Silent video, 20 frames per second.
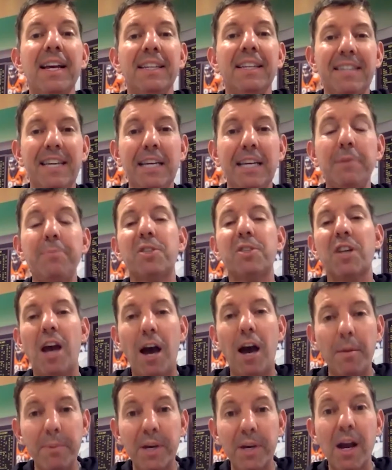Teams
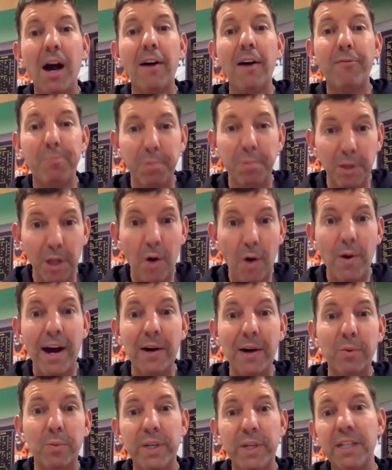coming off
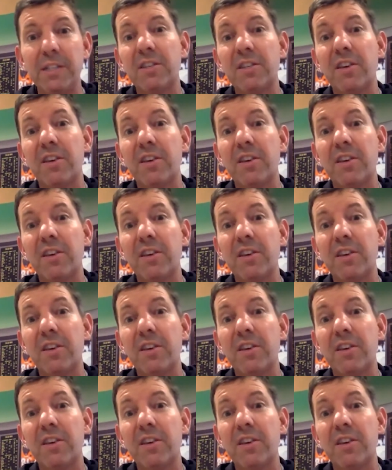blowout wins